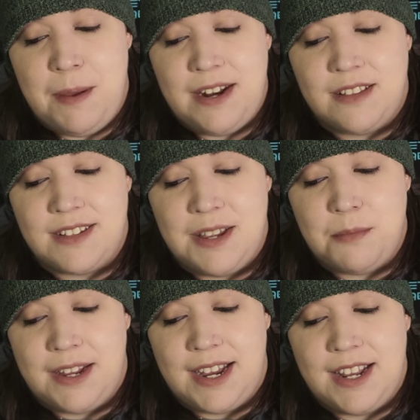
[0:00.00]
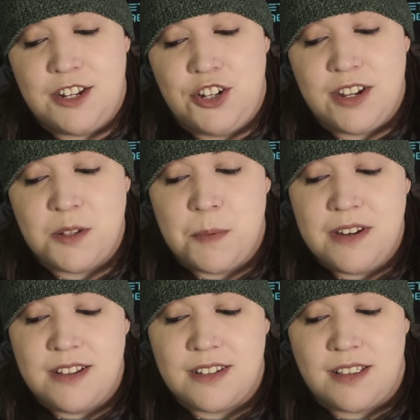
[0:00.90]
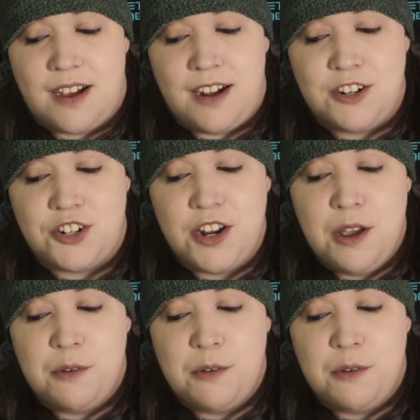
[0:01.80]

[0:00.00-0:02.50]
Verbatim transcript: made it seem like it had just been dislodged